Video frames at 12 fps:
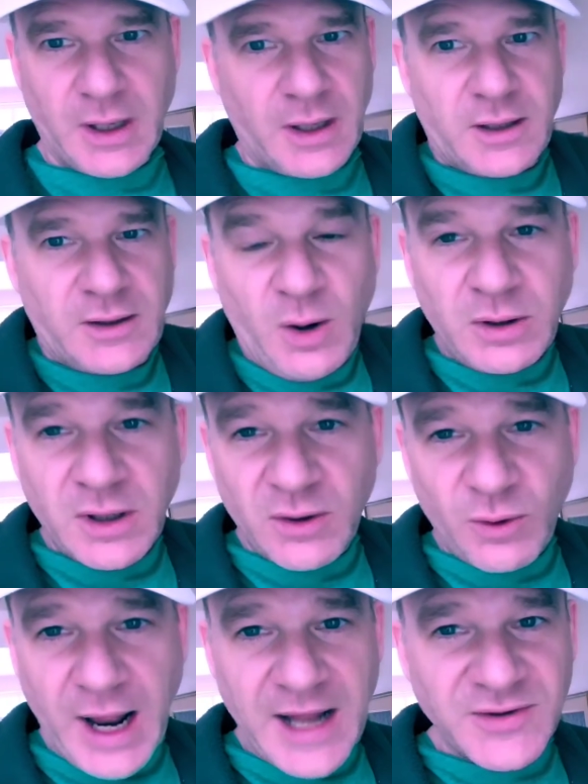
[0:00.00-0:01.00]
don't
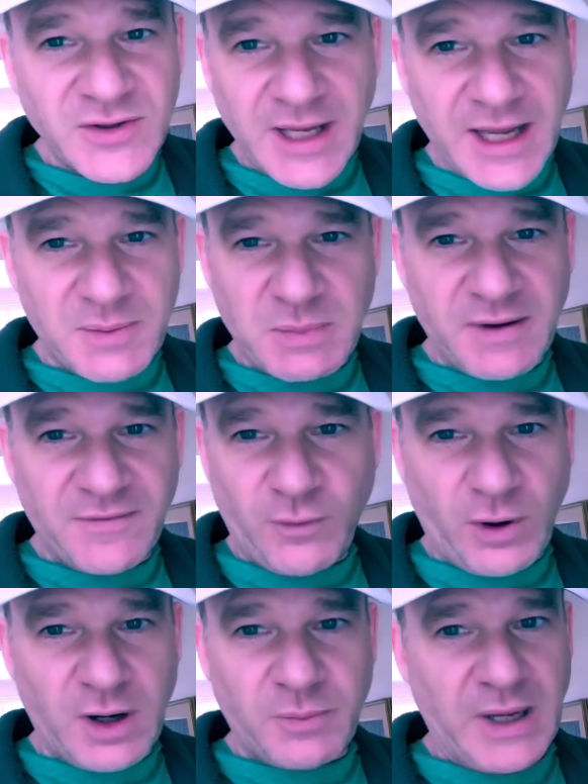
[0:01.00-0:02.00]
congratulate me
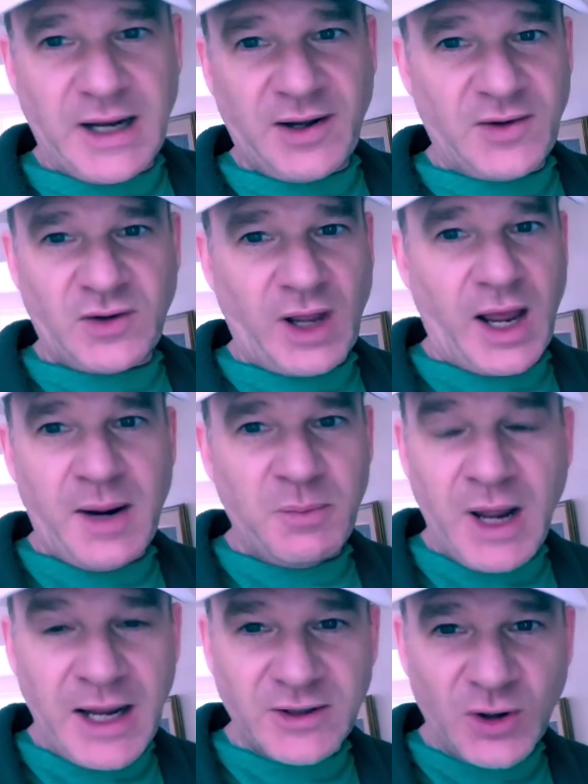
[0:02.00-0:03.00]
for it because I'm
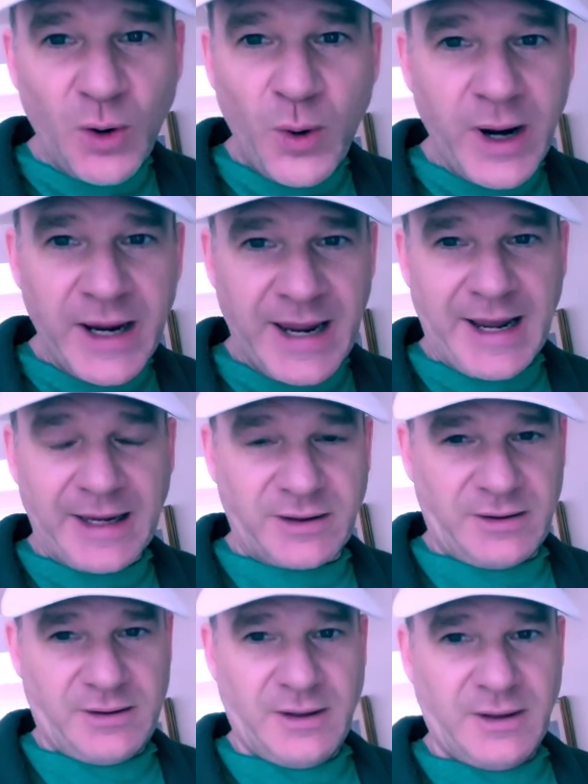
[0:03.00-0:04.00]
not doing it.
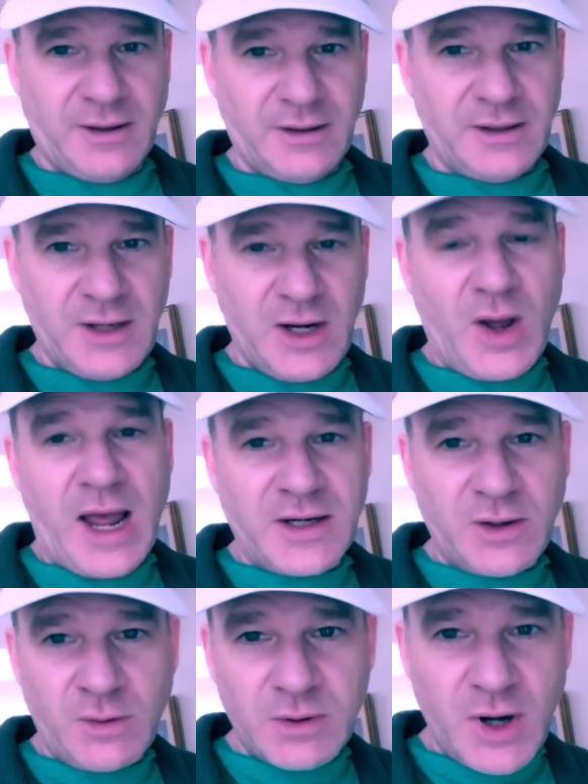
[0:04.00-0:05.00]
I
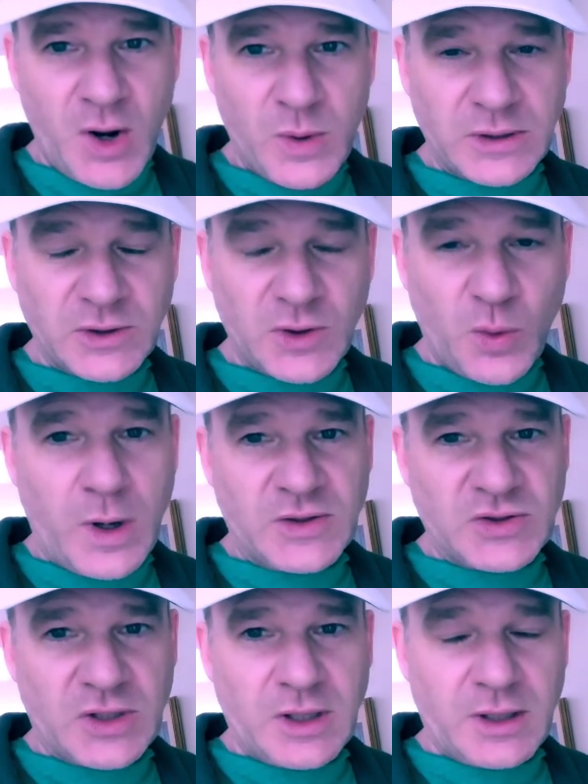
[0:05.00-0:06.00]
don't know what the
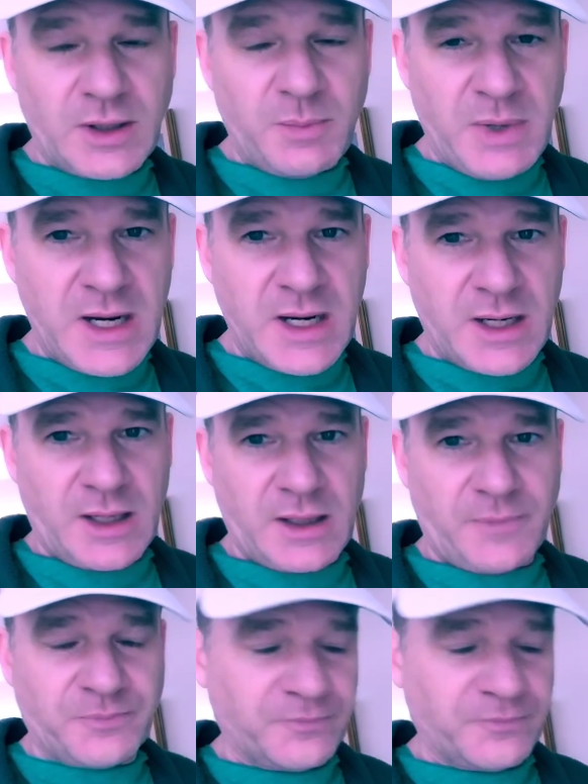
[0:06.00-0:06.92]
words are going to be.